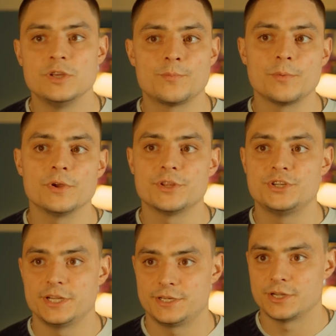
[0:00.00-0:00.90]
Well, you probably got the
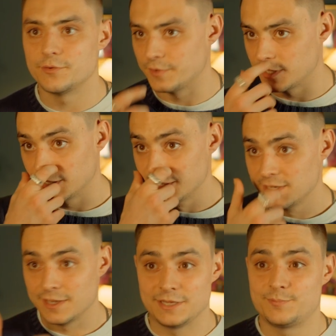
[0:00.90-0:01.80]
gist so far.
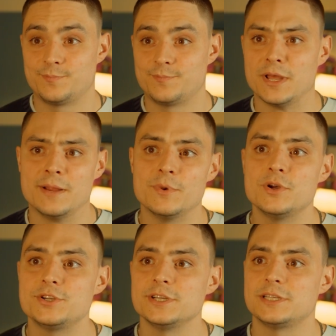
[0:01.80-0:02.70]
It's an
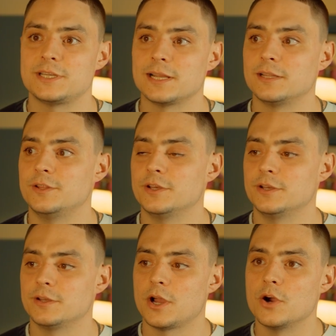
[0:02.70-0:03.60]
emerging standard
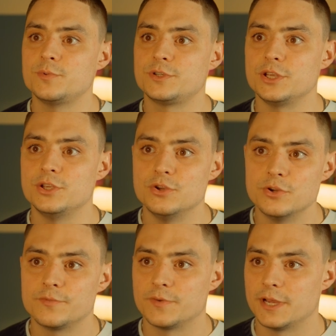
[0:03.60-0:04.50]
that hopes to
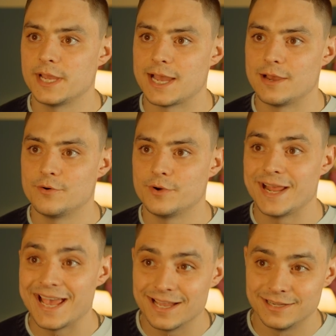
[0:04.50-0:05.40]
unify how
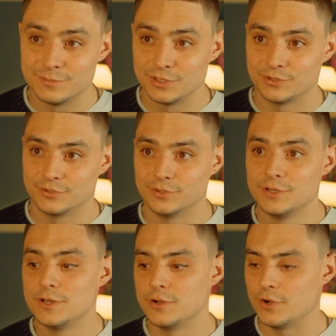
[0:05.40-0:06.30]
an AI model
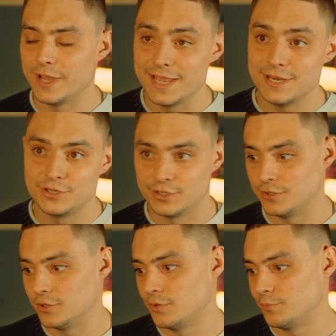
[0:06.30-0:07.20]
or
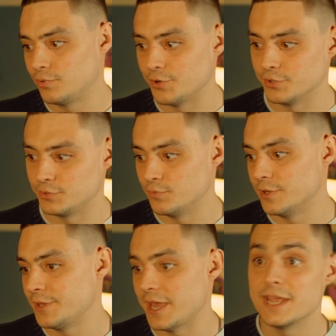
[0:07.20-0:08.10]
agent or product
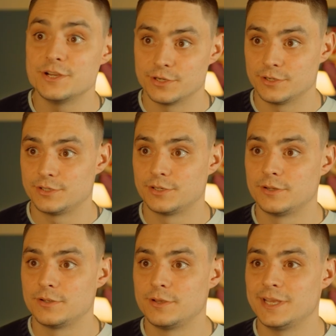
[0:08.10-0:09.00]
with agents
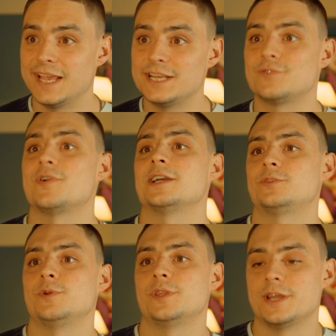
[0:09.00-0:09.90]

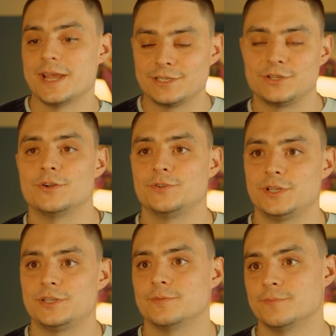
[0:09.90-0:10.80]
interacts with an external
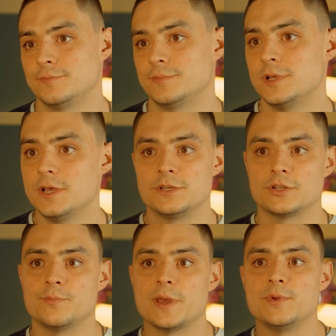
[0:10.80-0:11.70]
system.
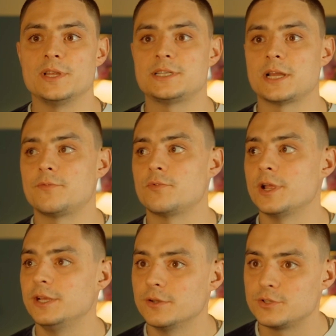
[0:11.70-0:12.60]
So maybe instead of
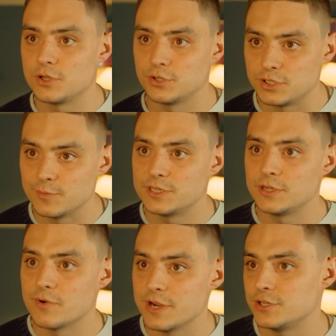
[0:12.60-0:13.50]
writing those custom
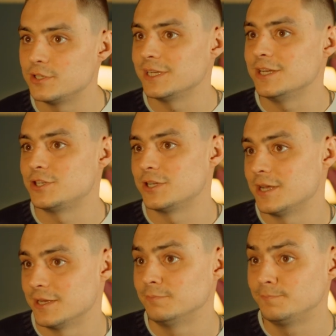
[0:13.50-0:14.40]
integrations each
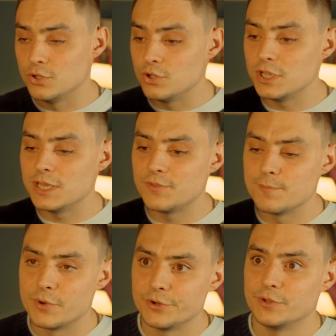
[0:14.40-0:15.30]
time, you can give
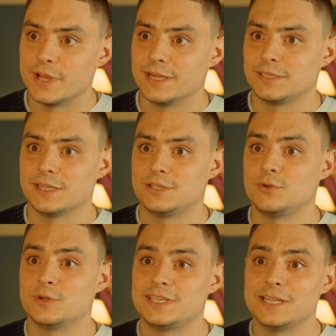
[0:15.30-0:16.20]
the model access
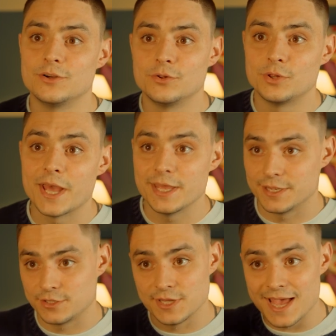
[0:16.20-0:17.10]
to a single
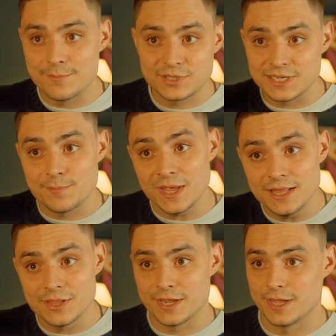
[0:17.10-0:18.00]
layer, so the
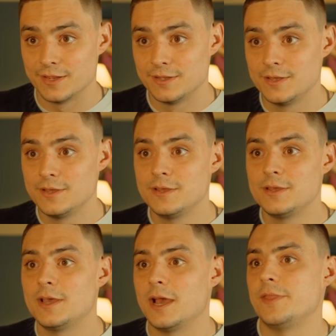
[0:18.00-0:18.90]
MCP layer.
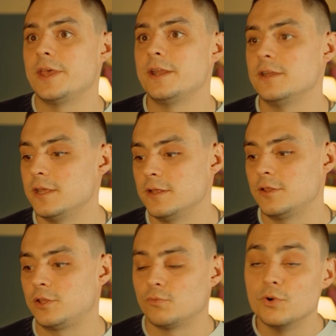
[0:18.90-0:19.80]
And then
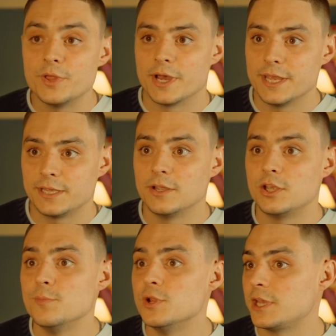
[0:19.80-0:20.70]
through that, it can
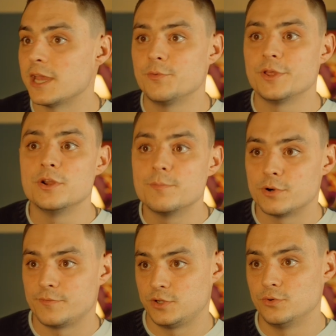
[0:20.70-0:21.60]
communicate with a
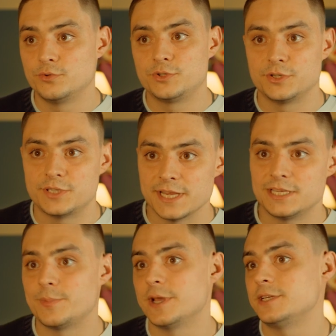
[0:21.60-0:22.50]
number of tools or
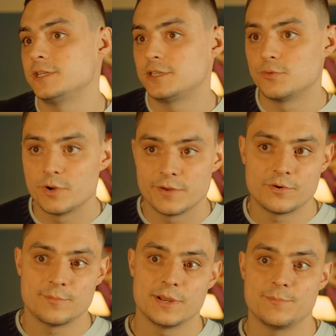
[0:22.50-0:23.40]
databases or
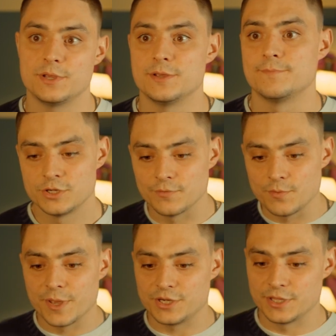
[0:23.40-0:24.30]
whatever it might be. So if
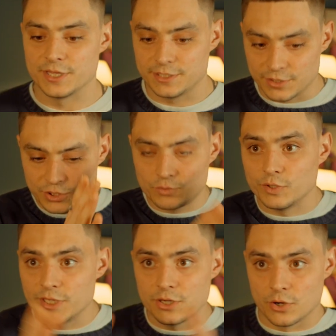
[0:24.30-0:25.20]
you picture this, there's
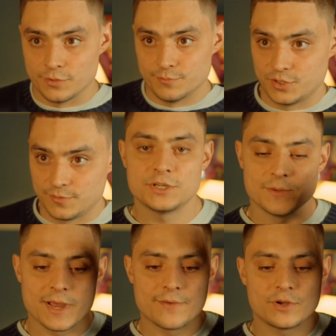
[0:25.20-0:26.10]
3 columns. So
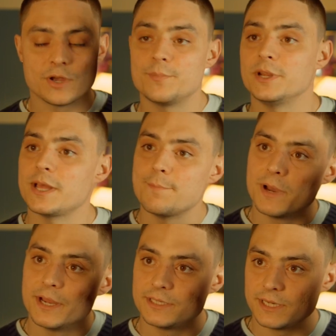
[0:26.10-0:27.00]
you might have a company like
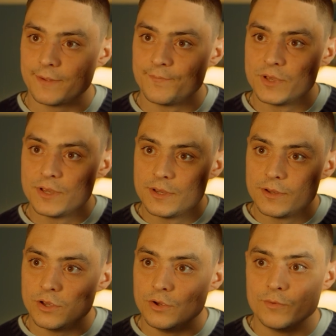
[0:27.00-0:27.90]
Mindset
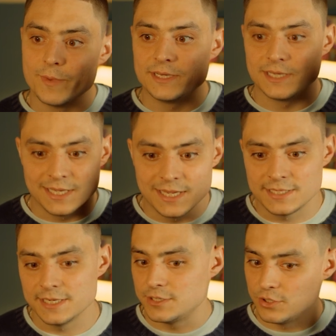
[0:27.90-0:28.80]
who makes it
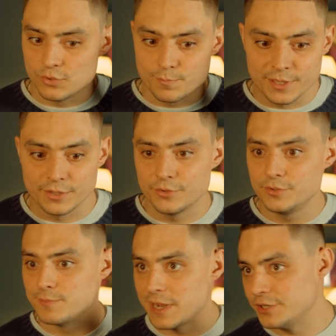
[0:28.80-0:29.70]
easy to
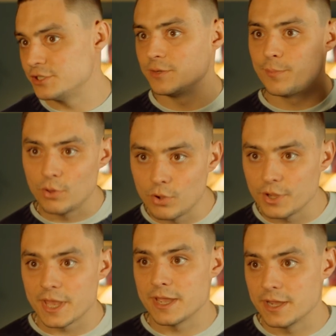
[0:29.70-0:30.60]
build, manage, and
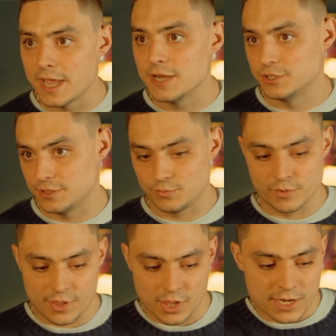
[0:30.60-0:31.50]
deploy AI agents
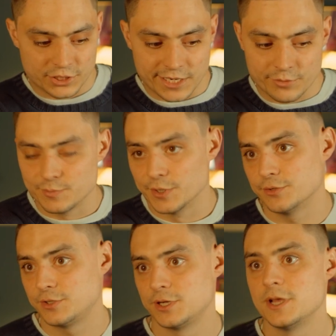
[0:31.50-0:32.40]
with large language
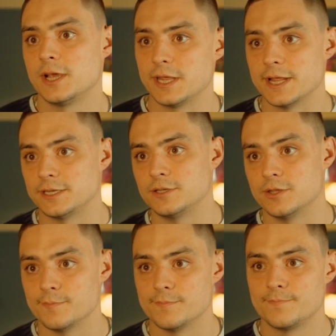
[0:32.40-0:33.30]
models connected to
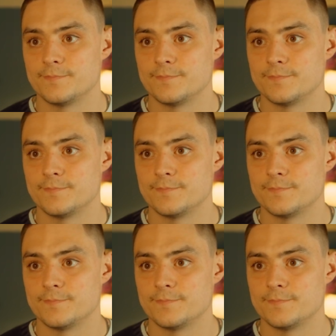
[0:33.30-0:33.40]
them.